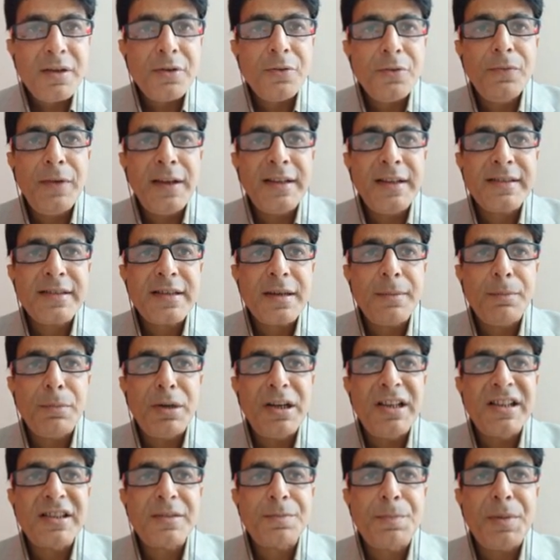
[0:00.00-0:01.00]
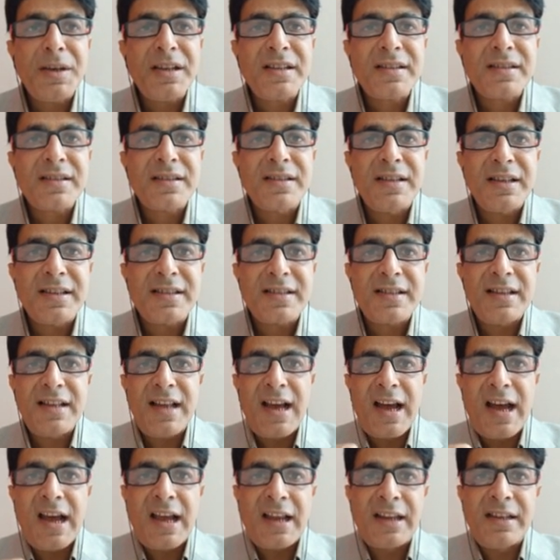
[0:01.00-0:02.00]
When somebody speaks this
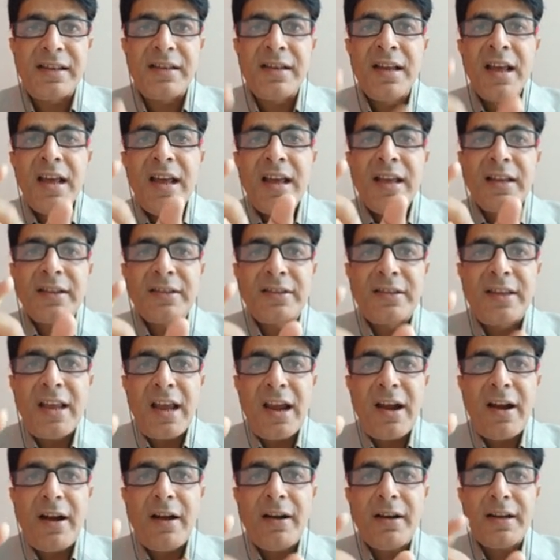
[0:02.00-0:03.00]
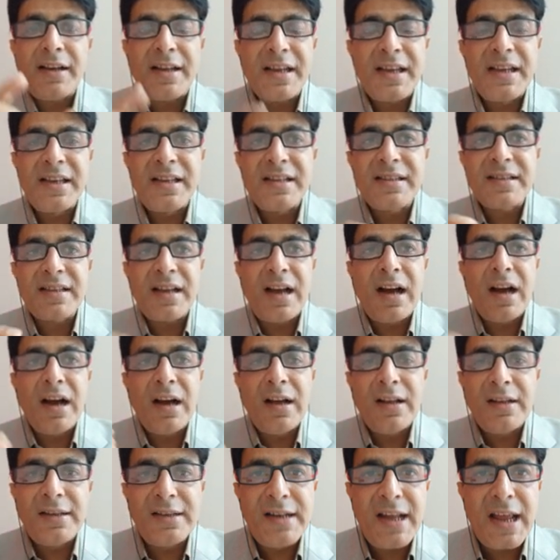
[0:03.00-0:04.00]
line, there is
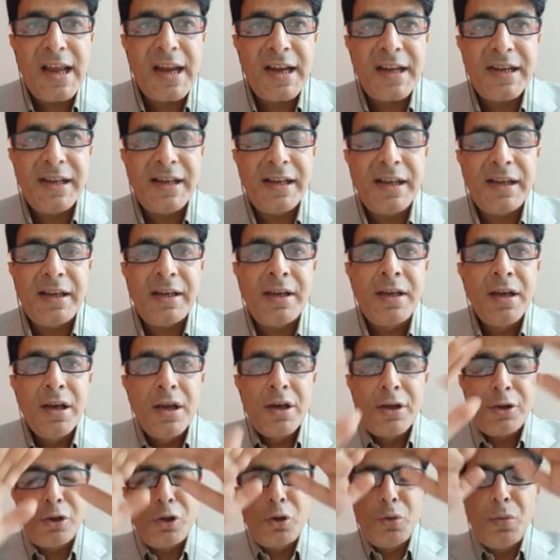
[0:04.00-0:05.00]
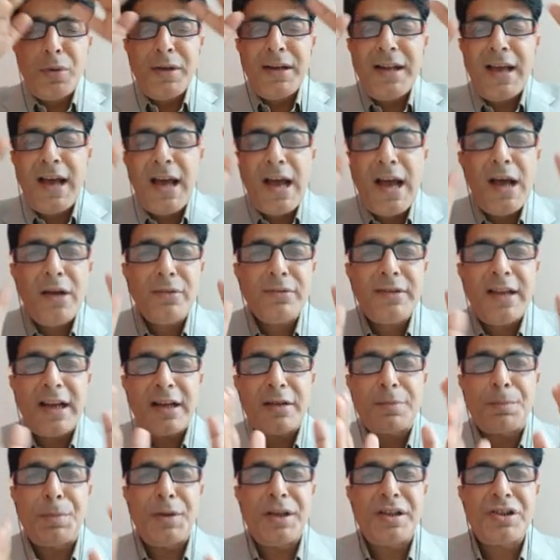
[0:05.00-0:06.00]
a lady, you will have
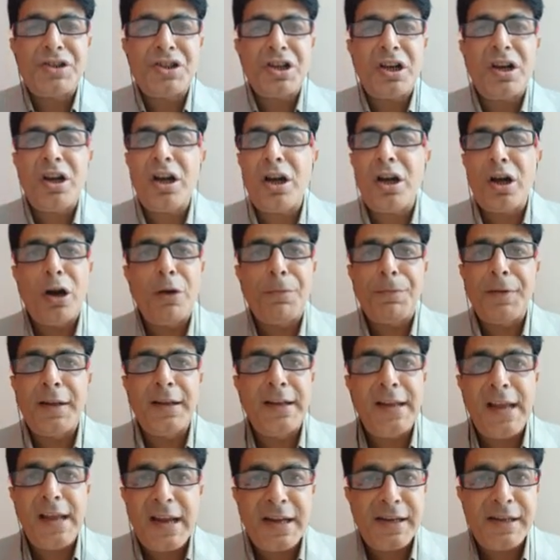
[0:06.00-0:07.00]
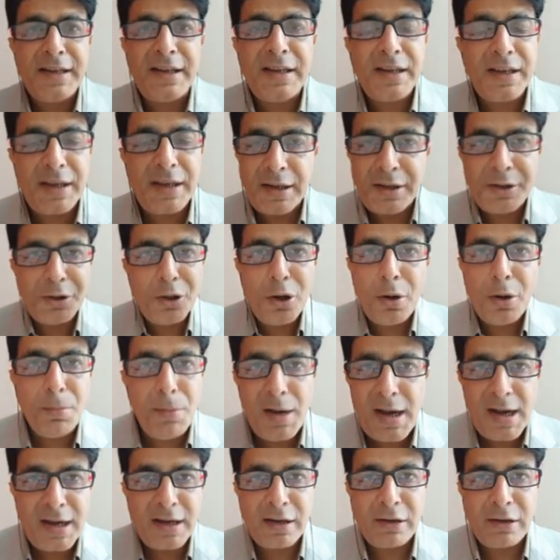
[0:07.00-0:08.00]
that picture of a lady in your
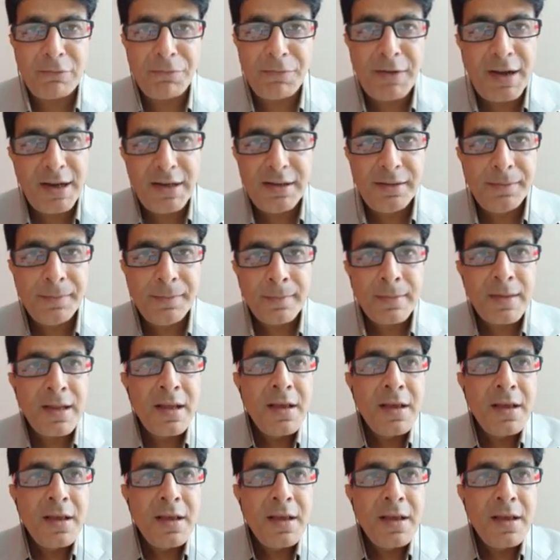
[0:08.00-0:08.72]
mind, fine?